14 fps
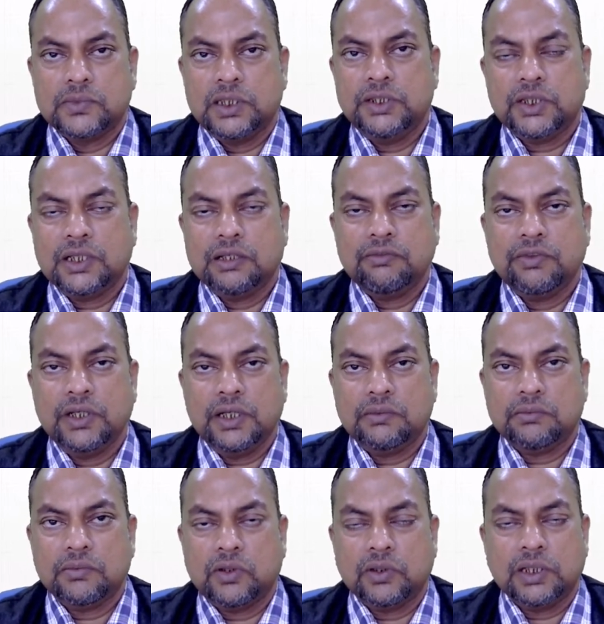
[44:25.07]
Each and
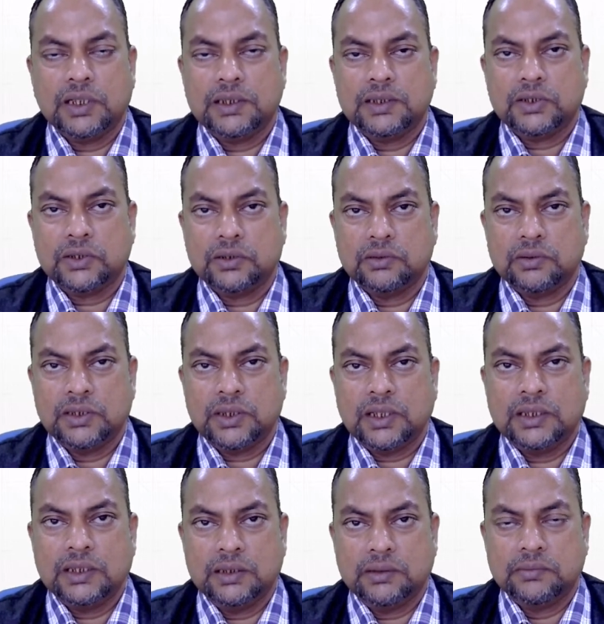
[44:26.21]
every organization,
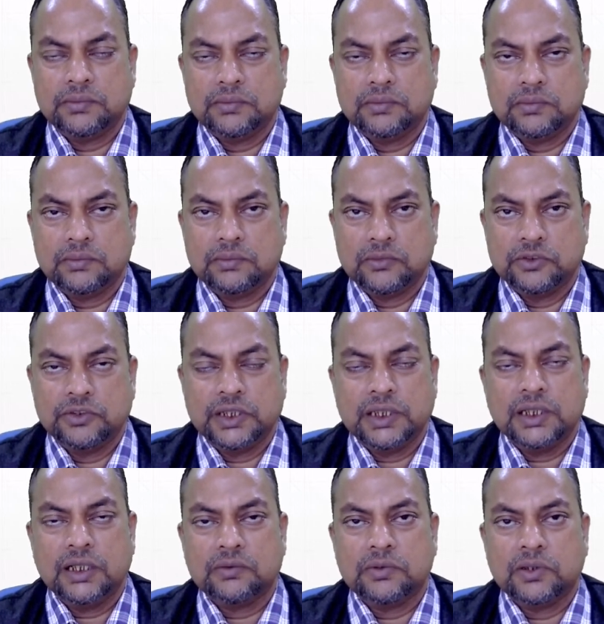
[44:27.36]
HRD
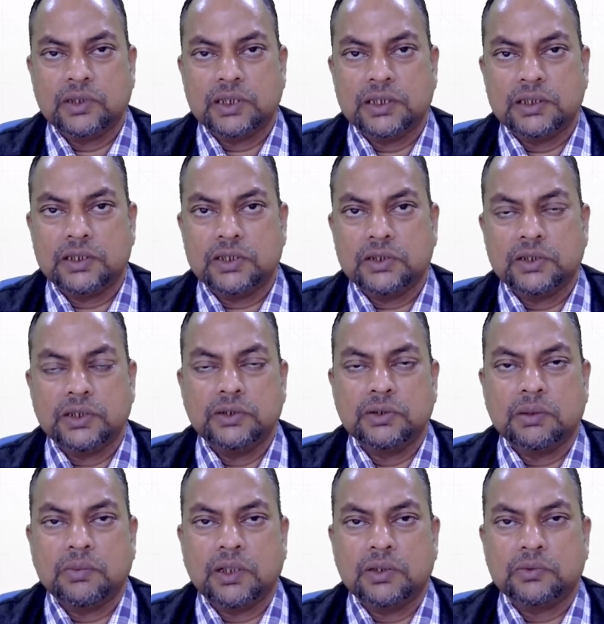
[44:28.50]
vertical of the organization, they do
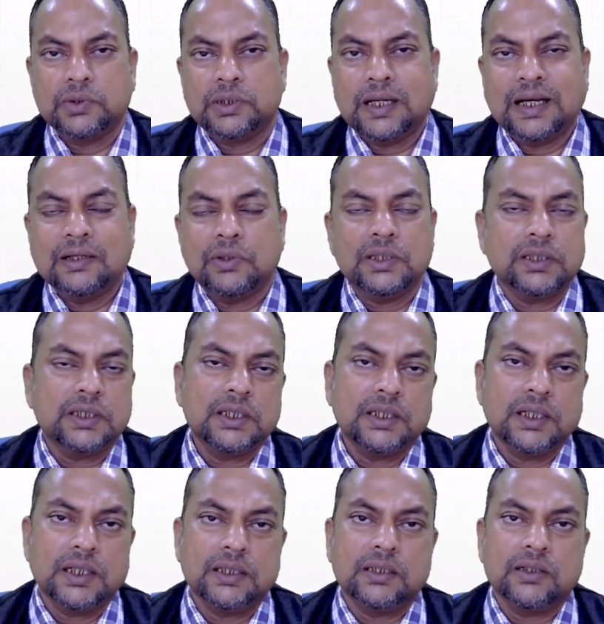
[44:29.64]
come out with annual training
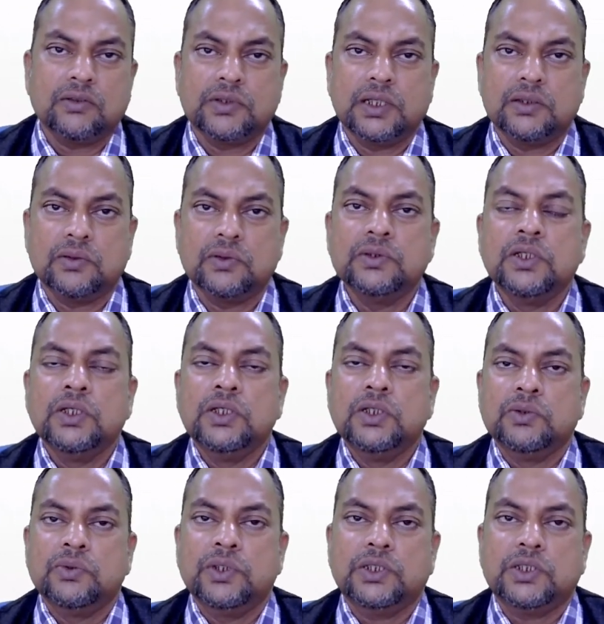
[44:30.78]
calendar of their own,
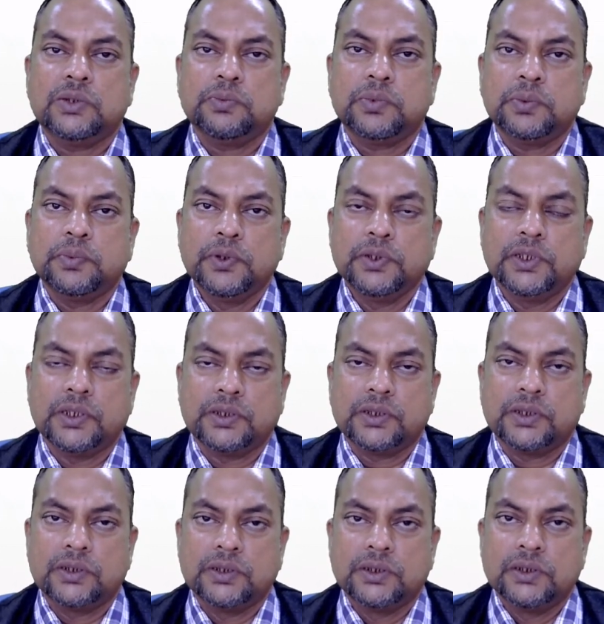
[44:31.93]
which
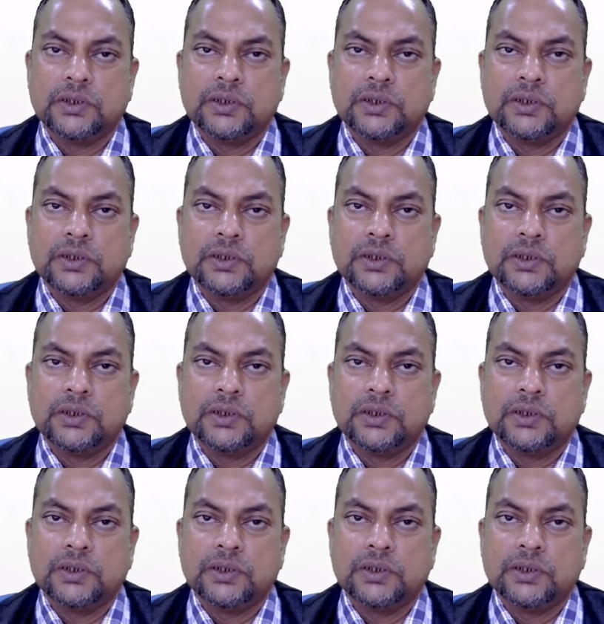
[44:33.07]
proposes